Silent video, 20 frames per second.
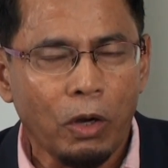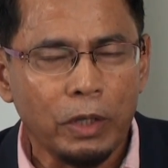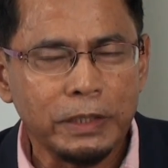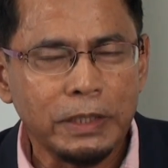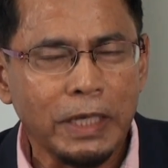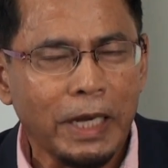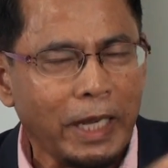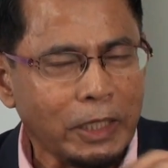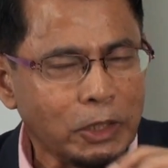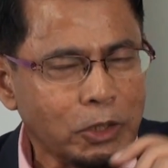
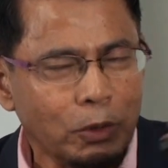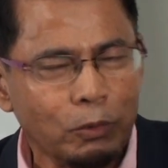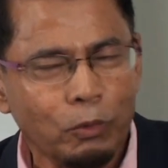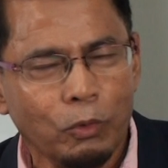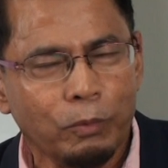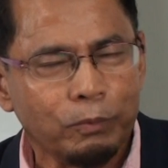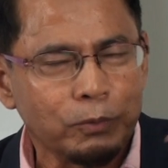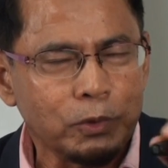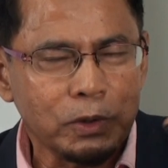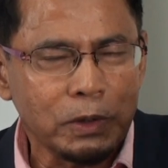lecture
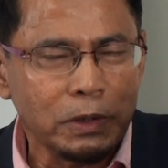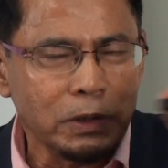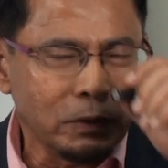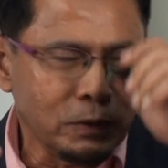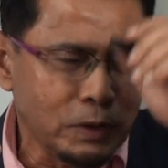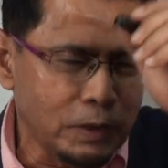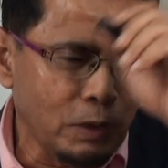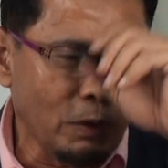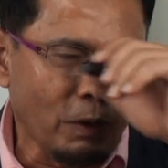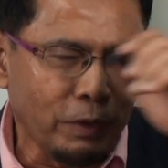room. You
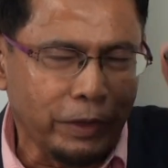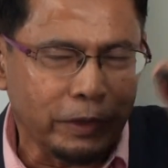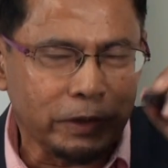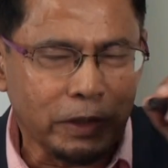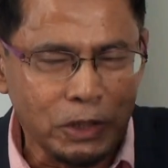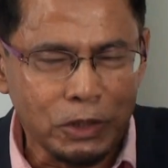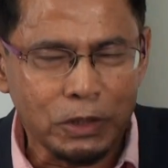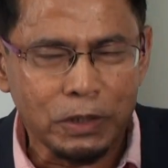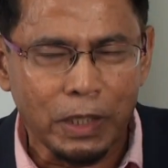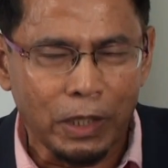see all
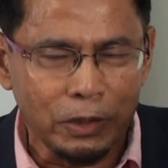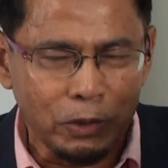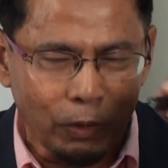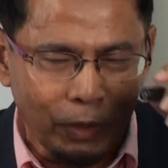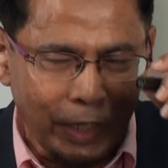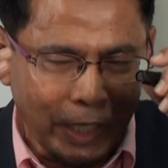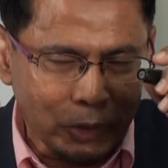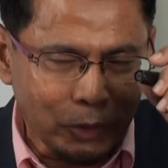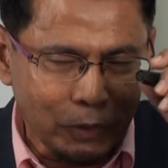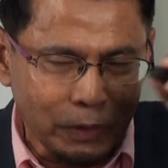your
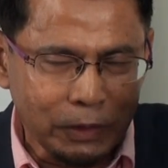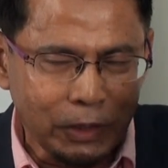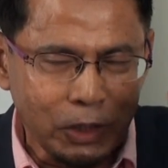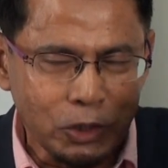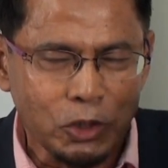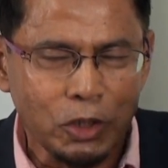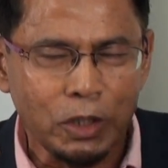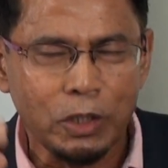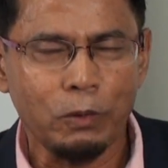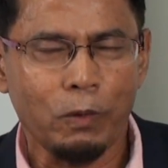lecturer
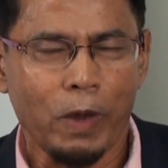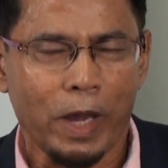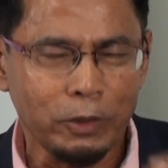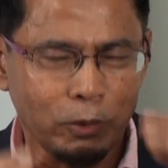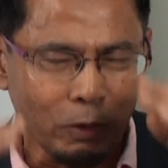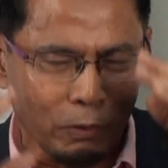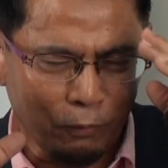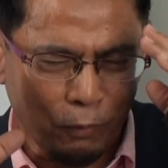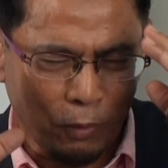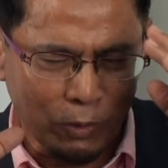teaching you, and
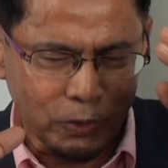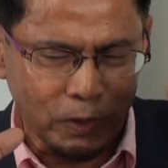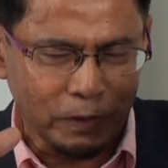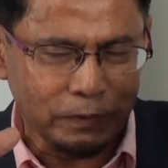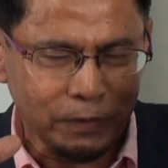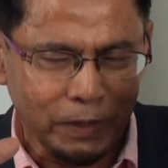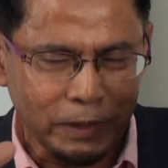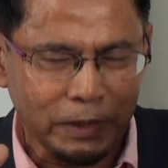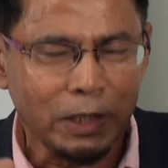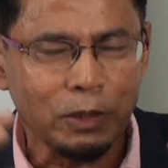you're
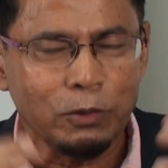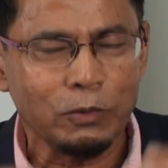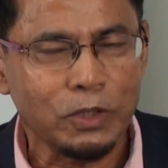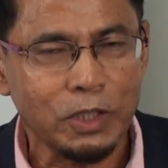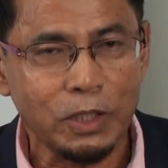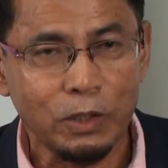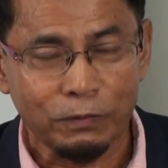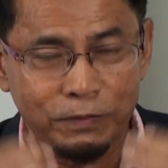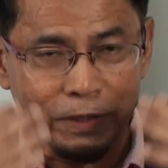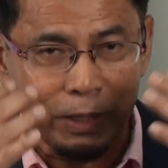concentrating. You
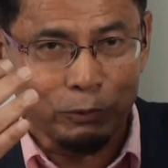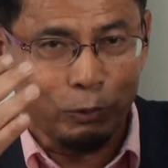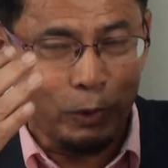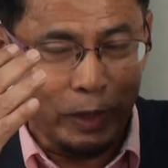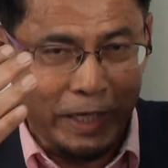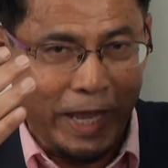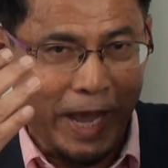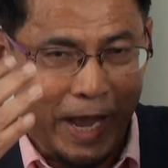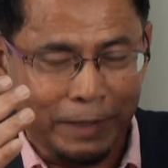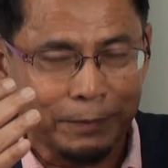see yourself
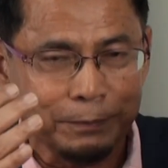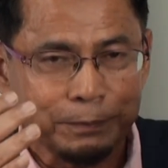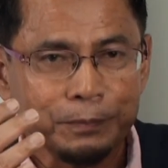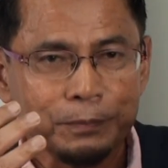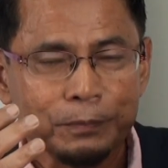doing that,